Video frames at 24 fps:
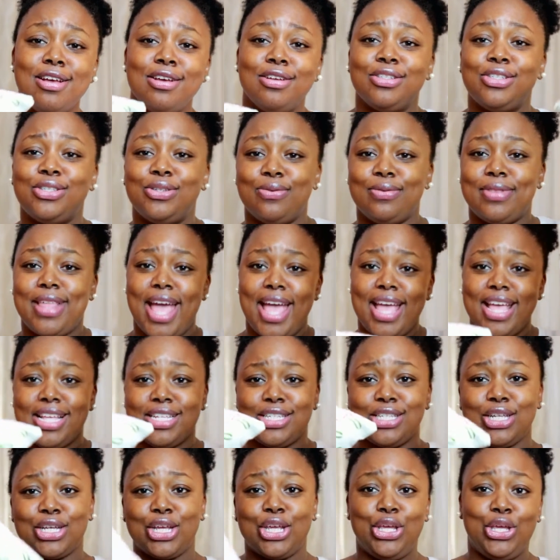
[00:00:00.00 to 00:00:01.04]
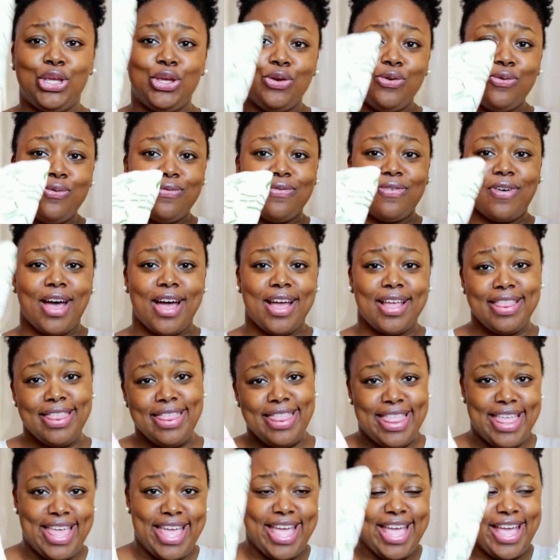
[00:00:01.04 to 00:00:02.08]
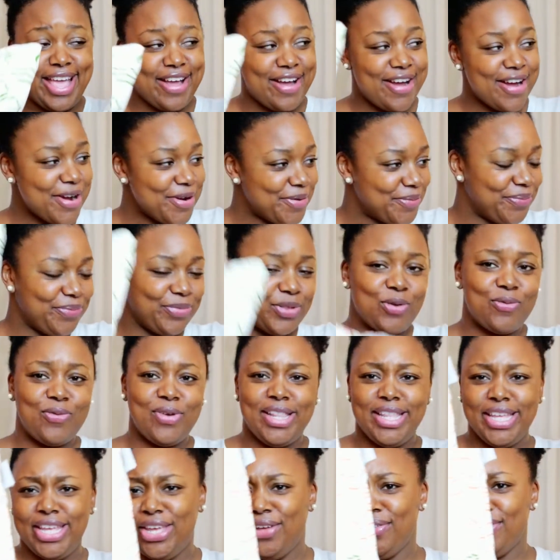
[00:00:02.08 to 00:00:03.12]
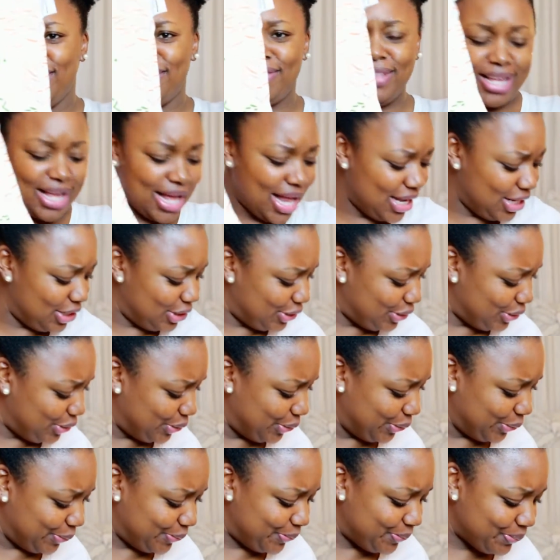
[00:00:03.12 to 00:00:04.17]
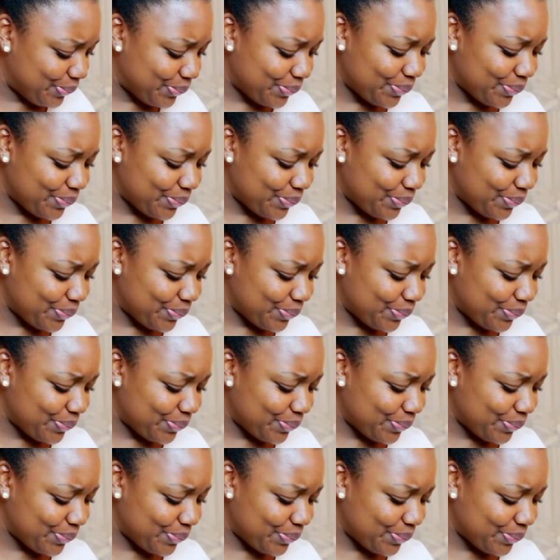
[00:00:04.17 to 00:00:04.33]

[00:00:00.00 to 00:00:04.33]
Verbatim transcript: So that is a cute find there. Really cute. Love the colors too.